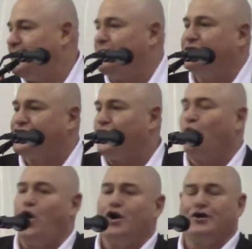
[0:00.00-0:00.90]
And we
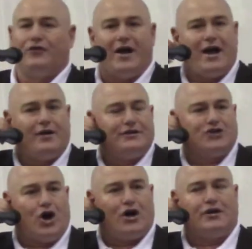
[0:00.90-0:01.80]
started walking around and
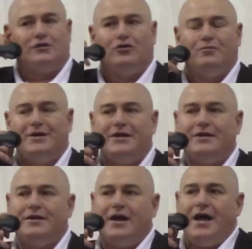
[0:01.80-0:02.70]
talking a little
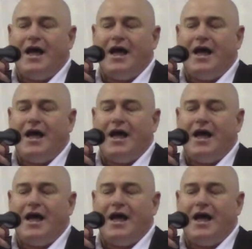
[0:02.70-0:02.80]
bit.